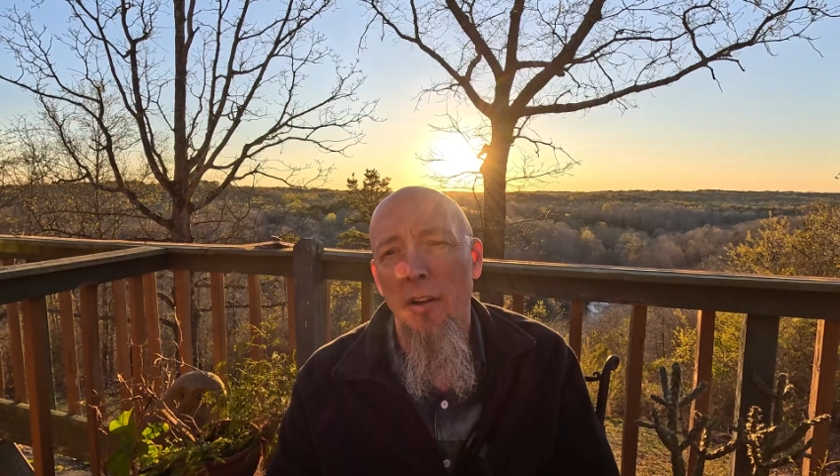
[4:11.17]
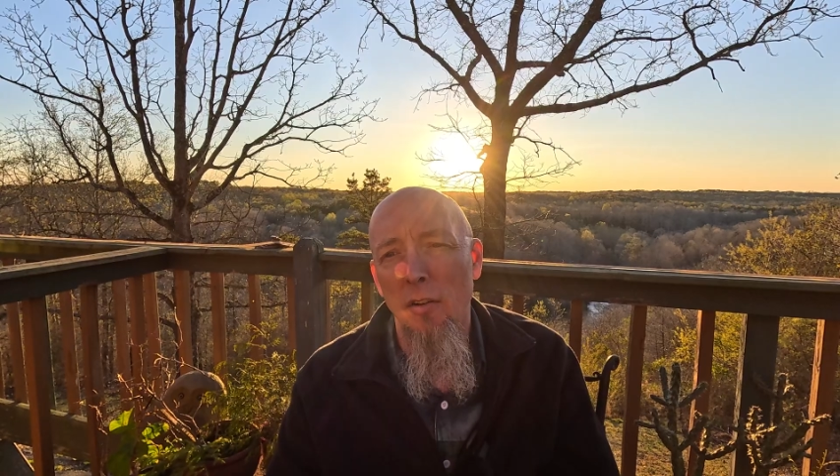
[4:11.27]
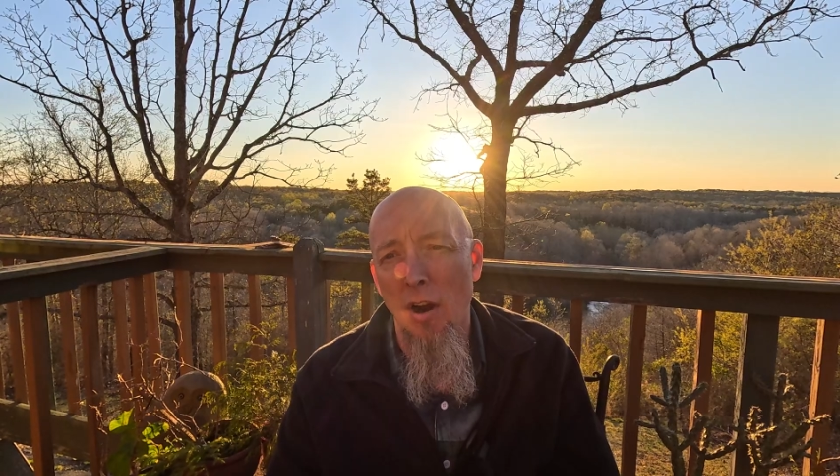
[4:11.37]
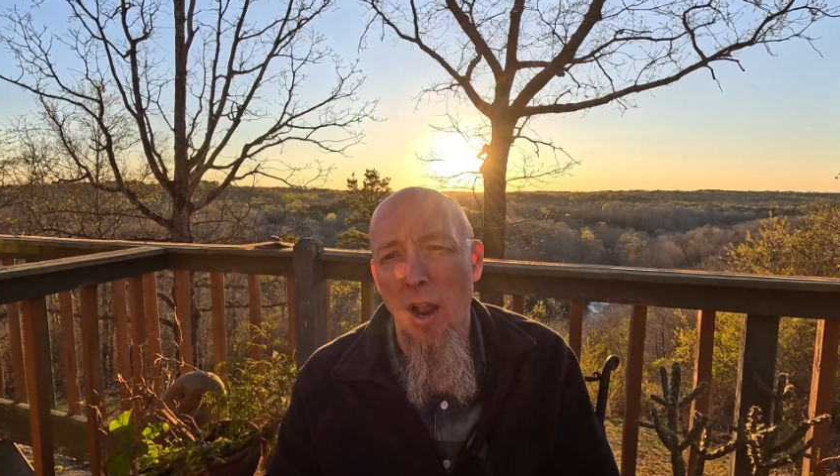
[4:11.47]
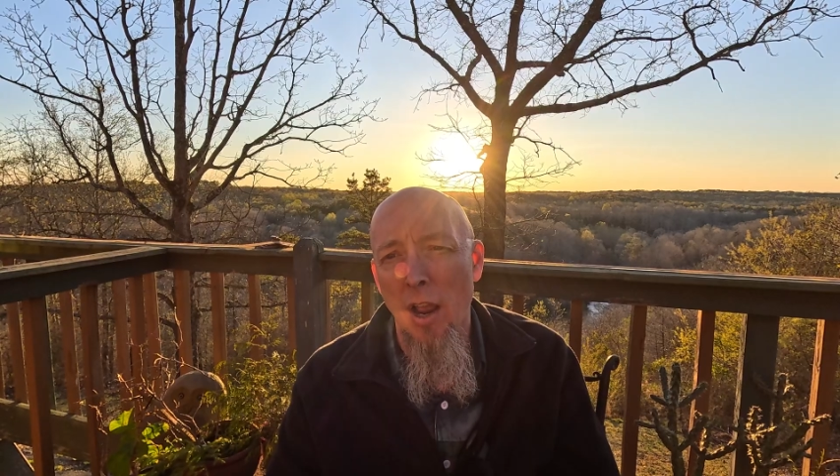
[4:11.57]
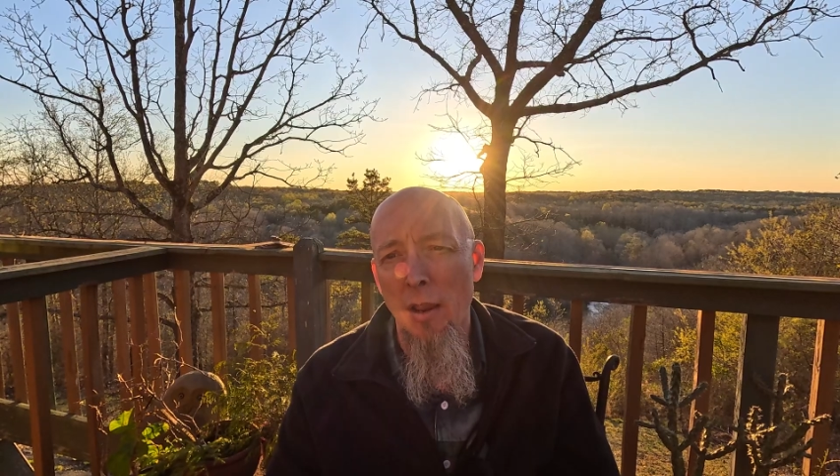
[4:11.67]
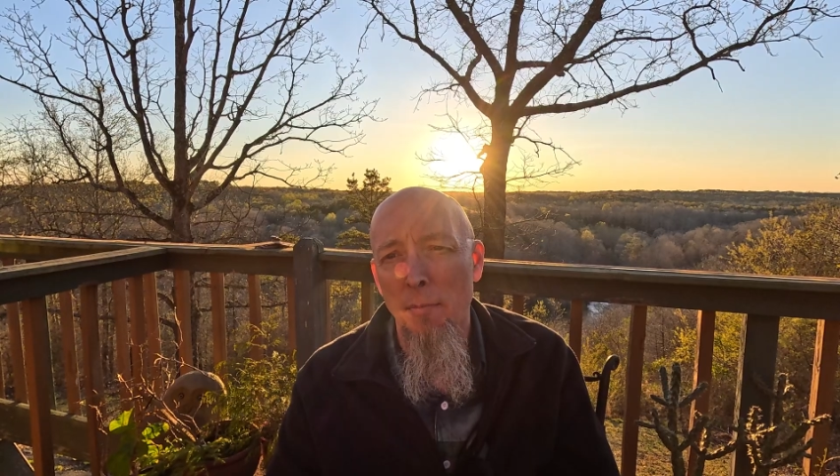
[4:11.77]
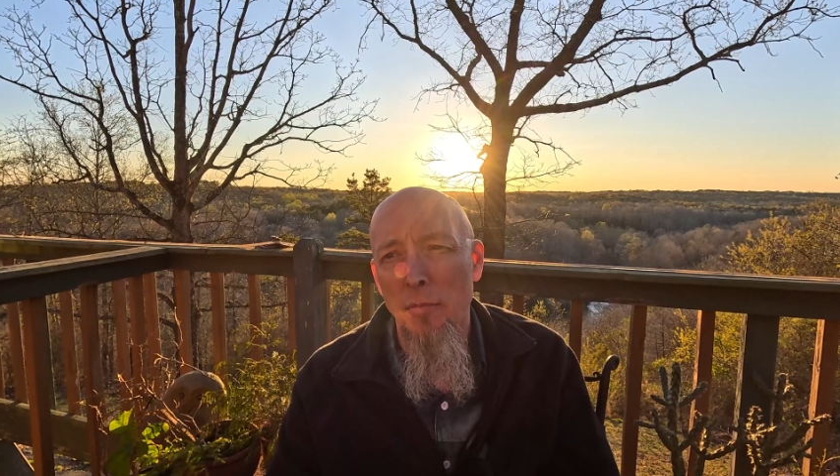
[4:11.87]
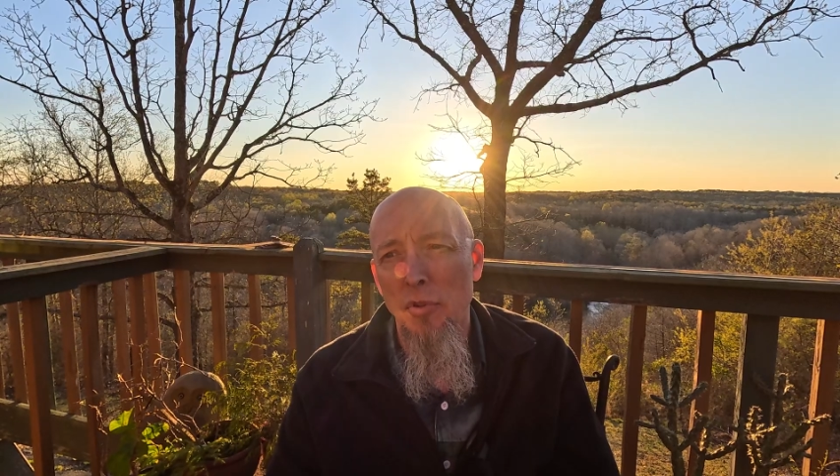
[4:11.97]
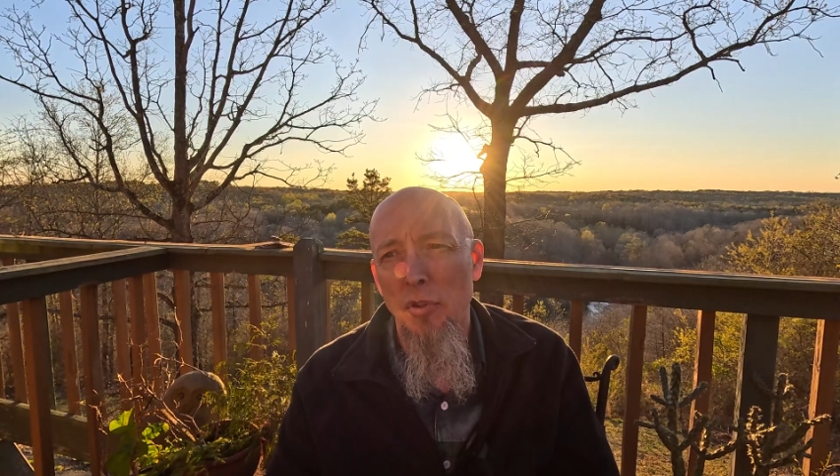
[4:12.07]

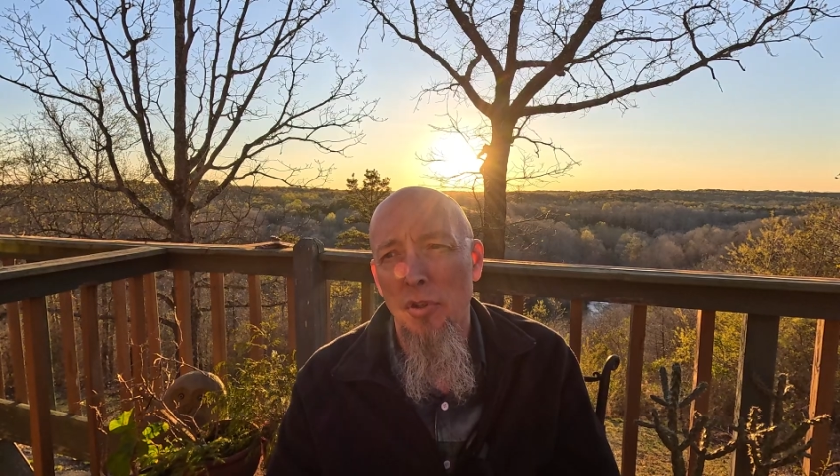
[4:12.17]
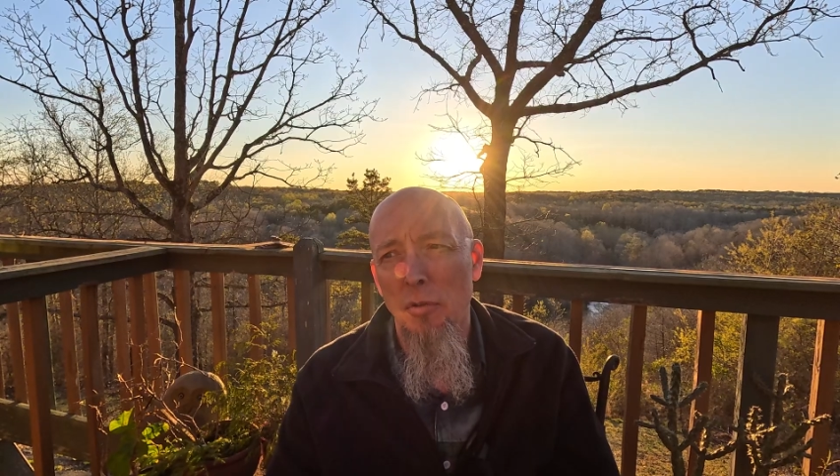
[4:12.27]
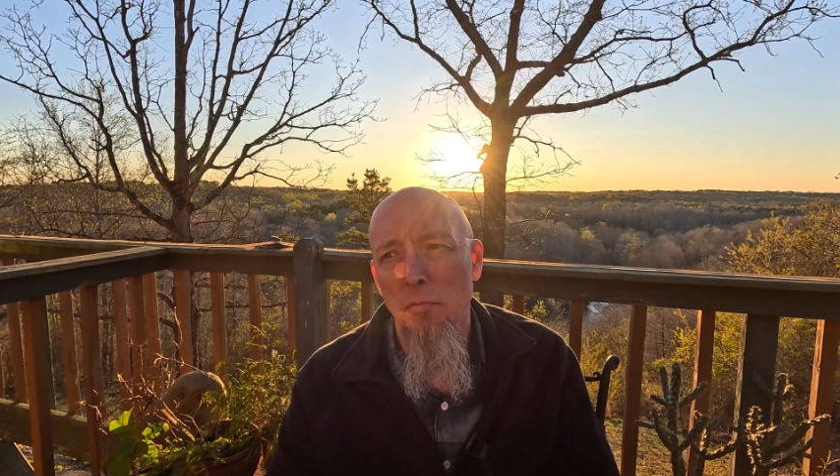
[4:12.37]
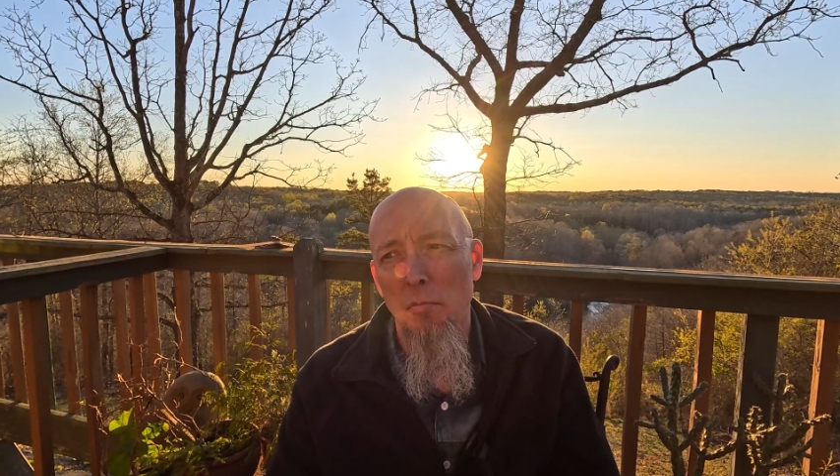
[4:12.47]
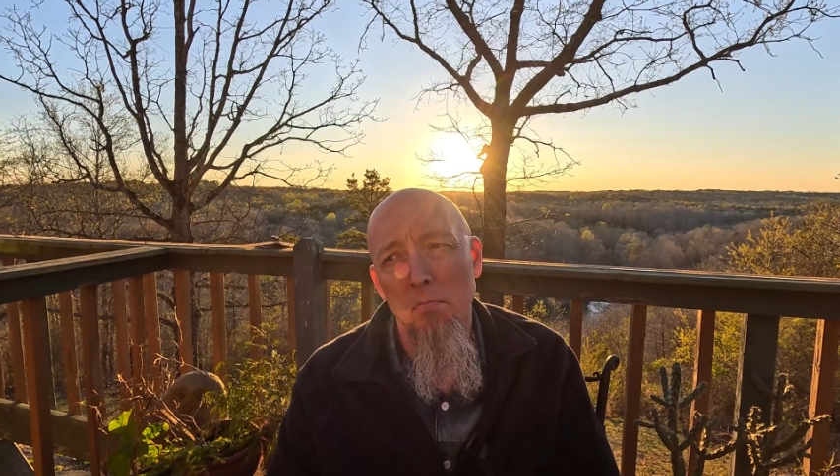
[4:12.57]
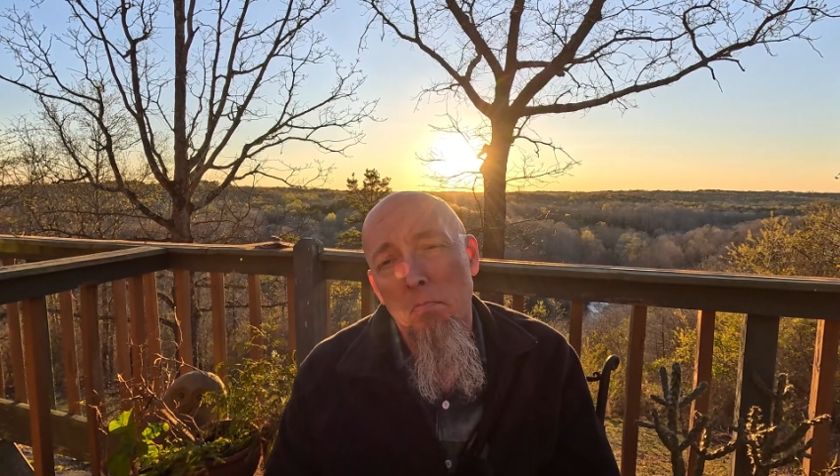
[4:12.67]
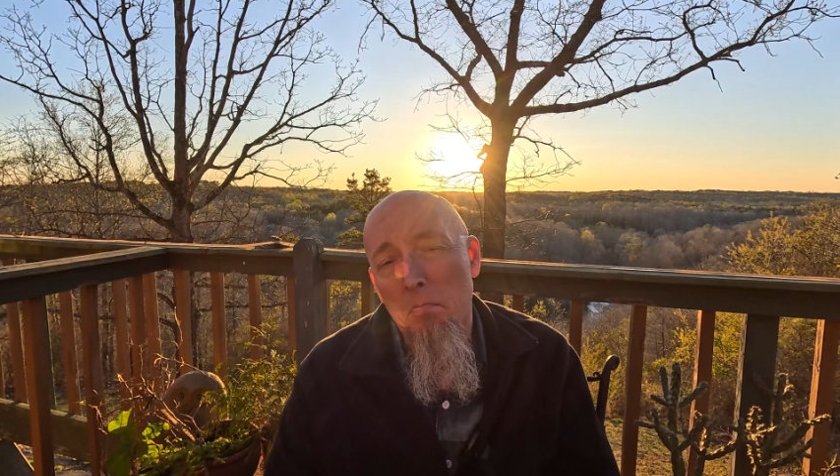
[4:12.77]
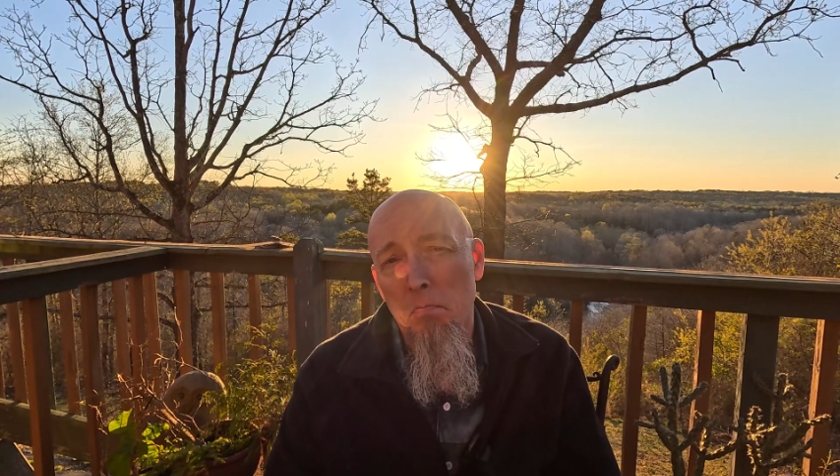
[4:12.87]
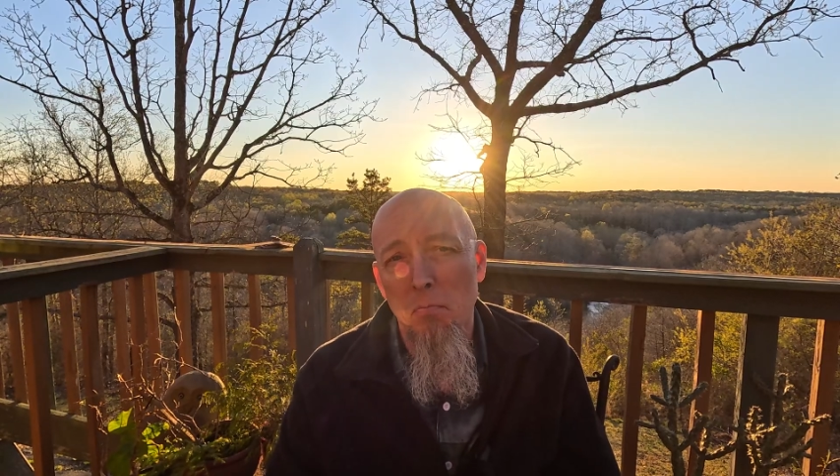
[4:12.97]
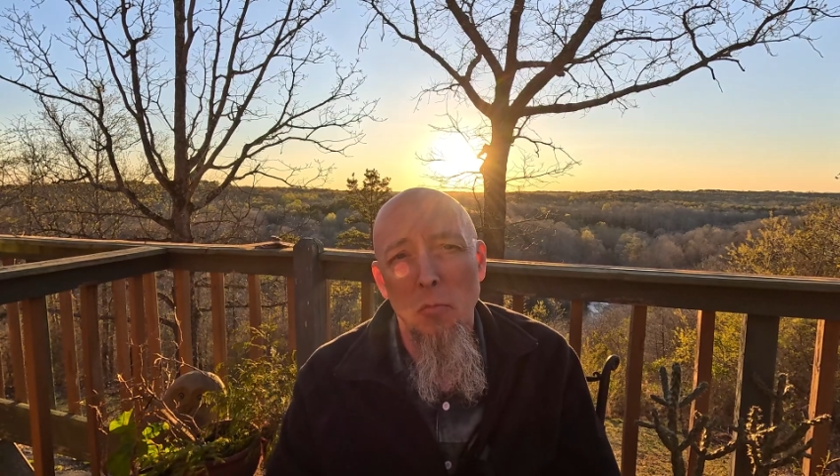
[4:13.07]
crimes,
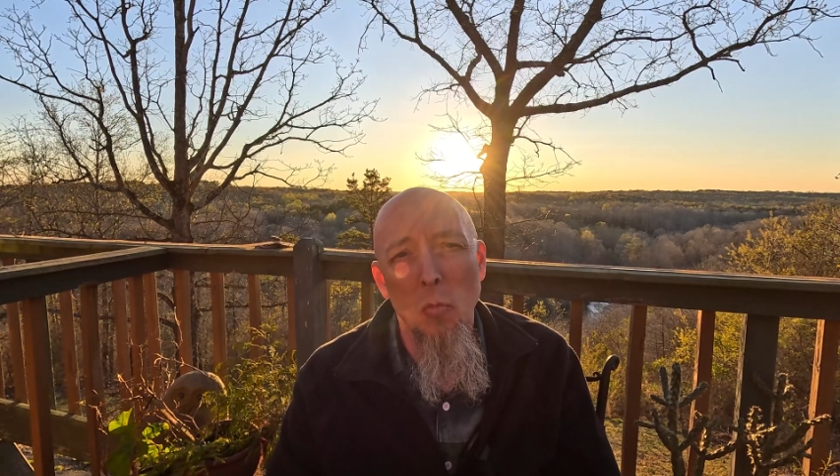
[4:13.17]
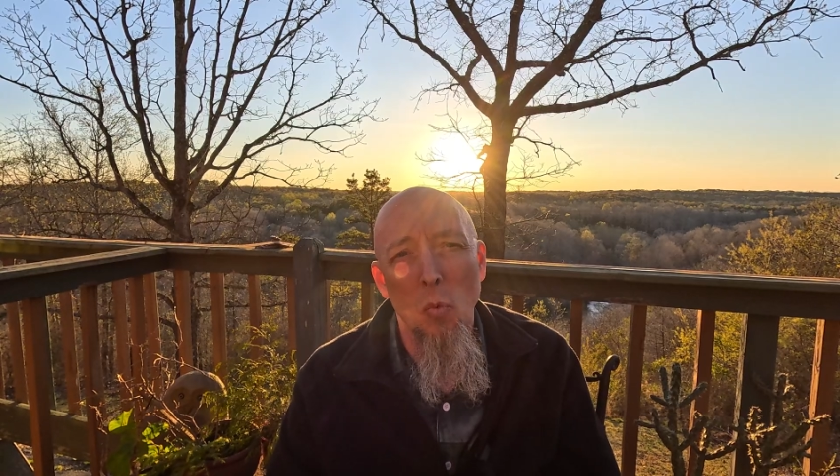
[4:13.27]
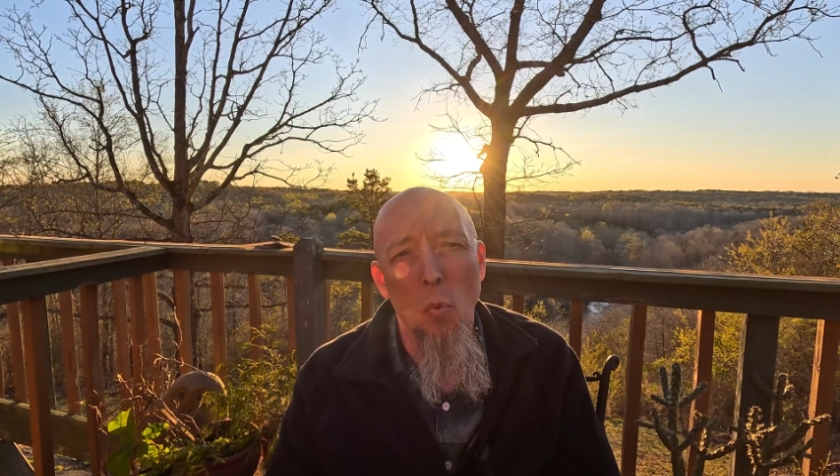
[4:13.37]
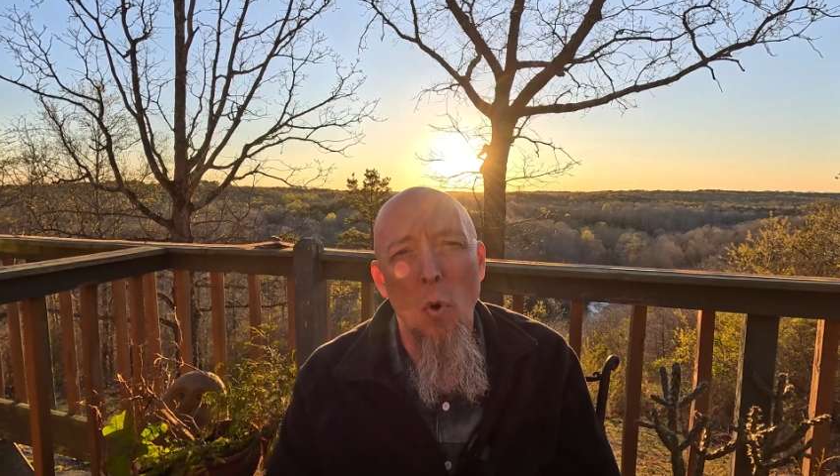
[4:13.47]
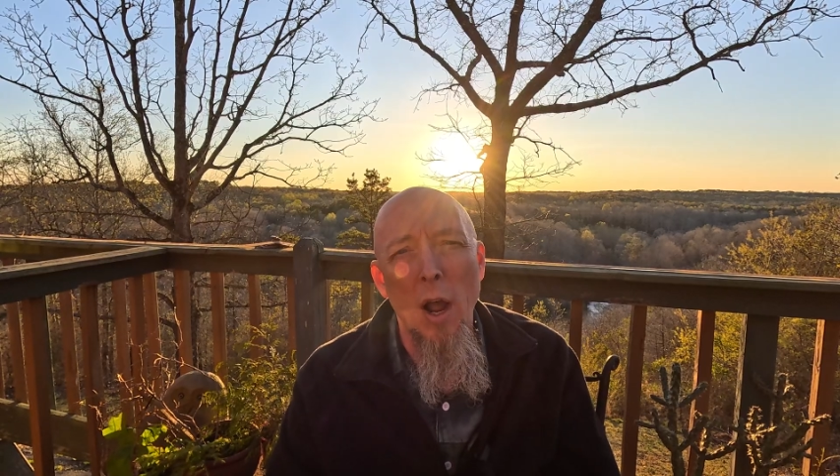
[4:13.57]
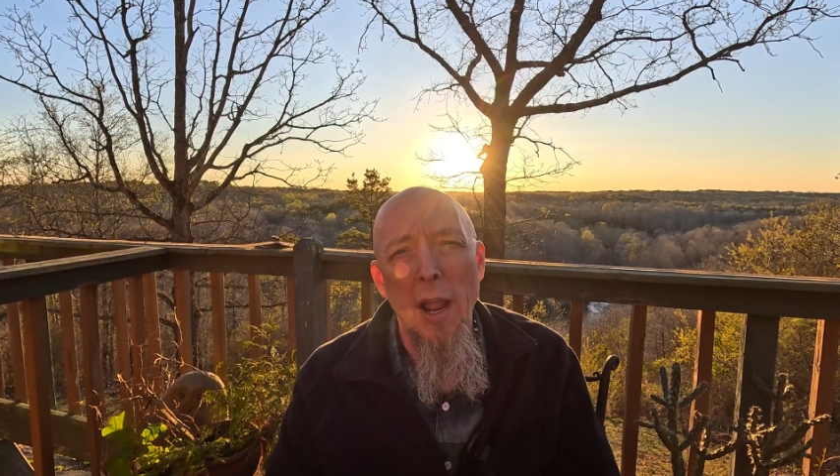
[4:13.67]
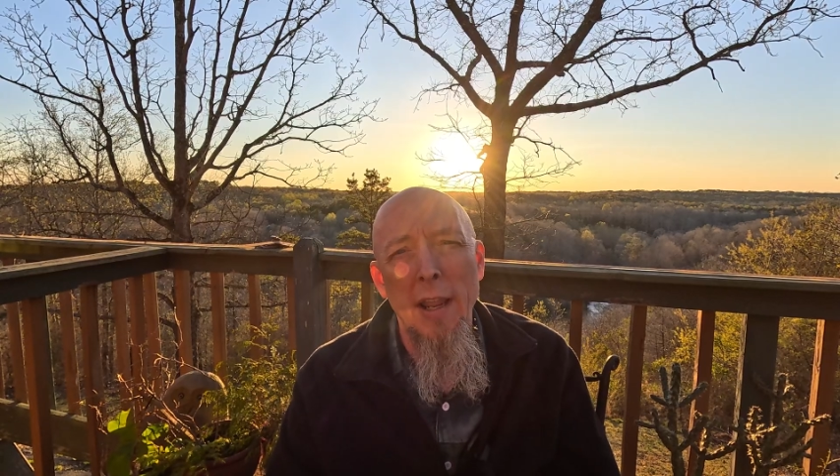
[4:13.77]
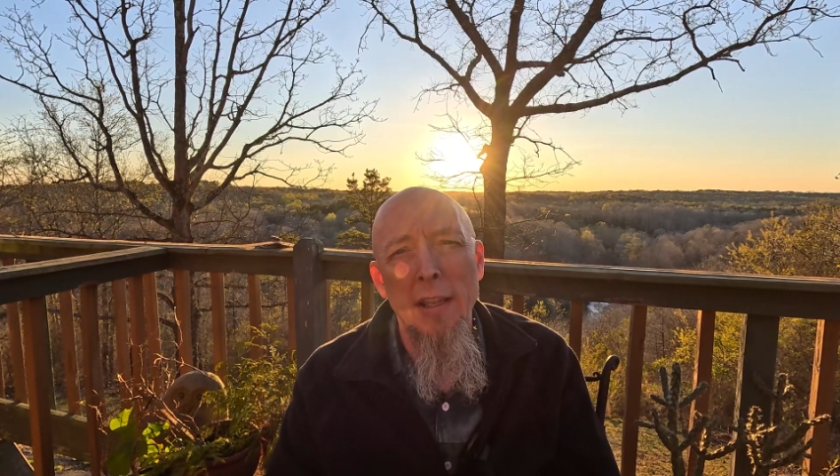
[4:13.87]
why